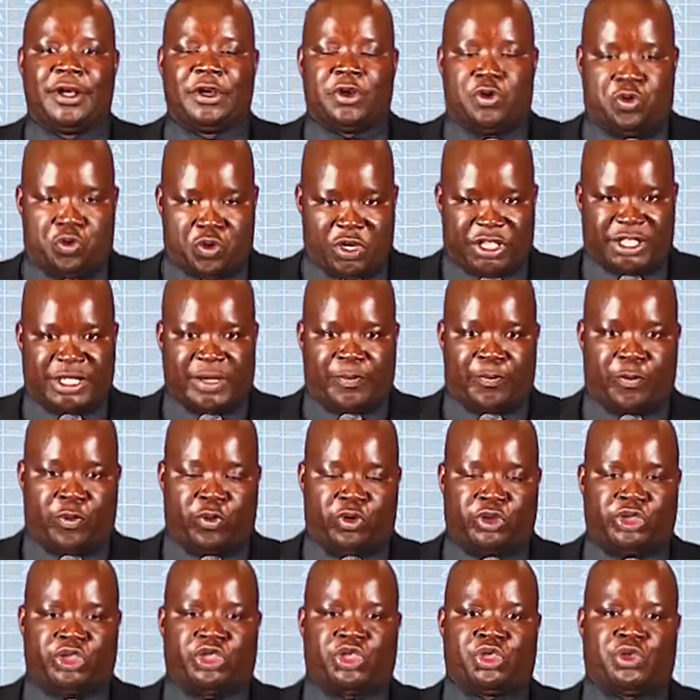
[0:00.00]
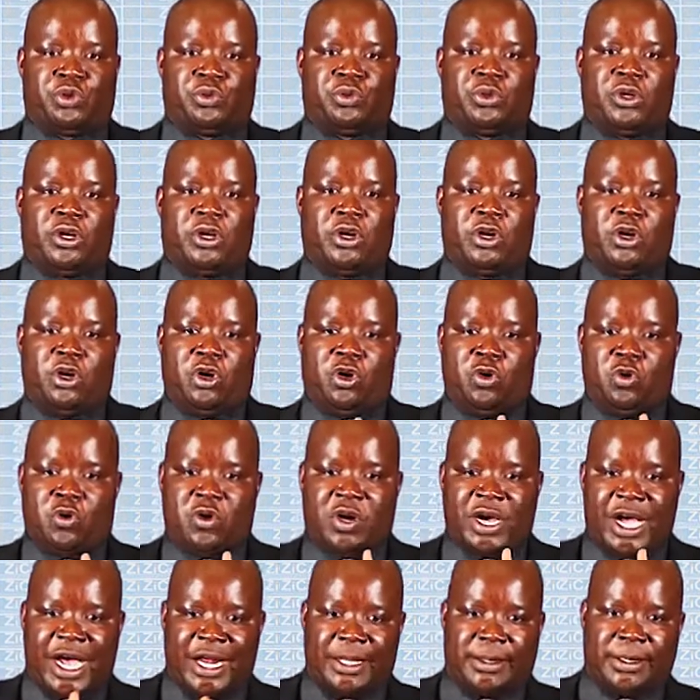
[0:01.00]
you are supposed to
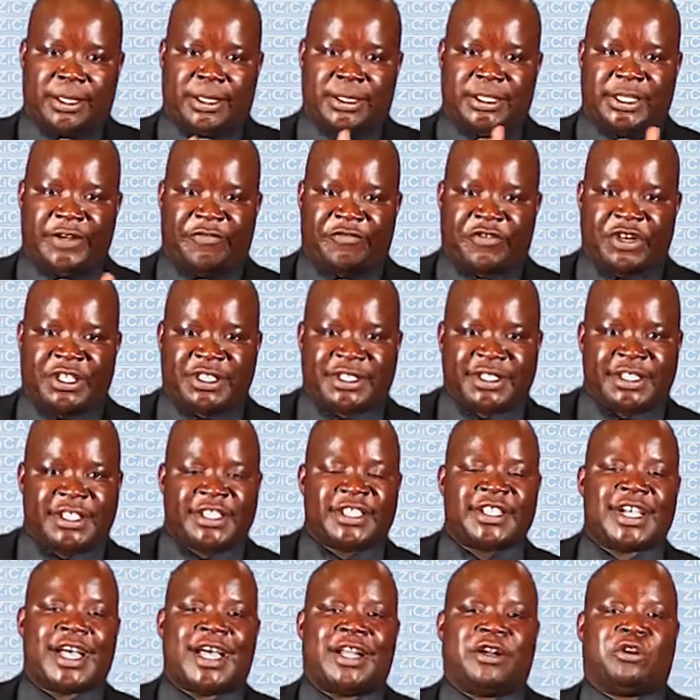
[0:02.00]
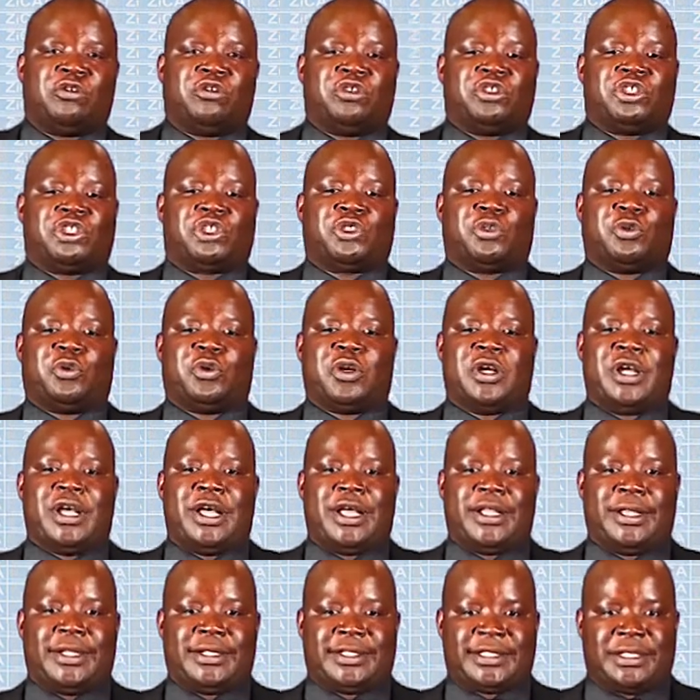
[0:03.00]
look at the differences and also
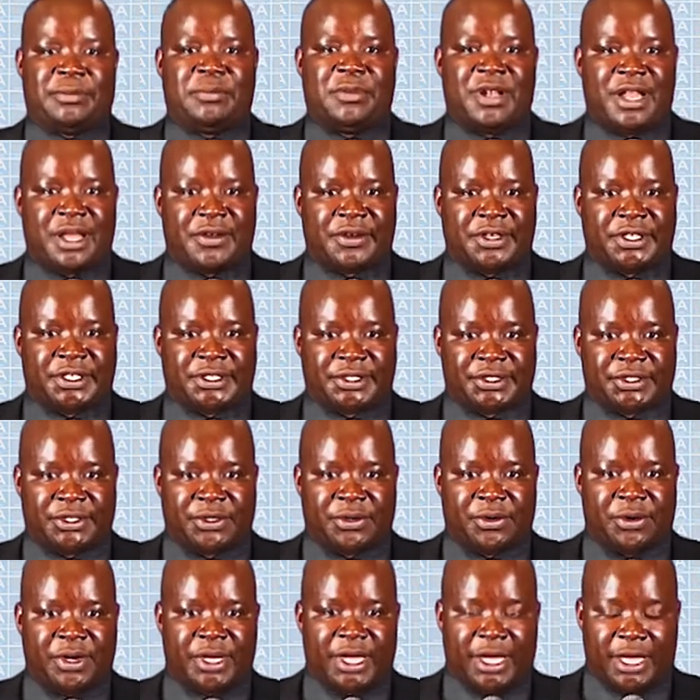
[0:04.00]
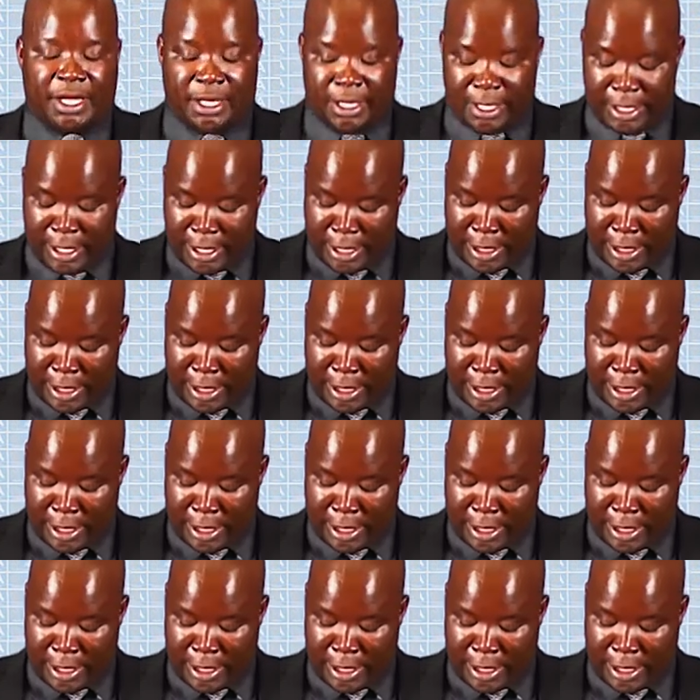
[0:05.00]
the similarities, okay?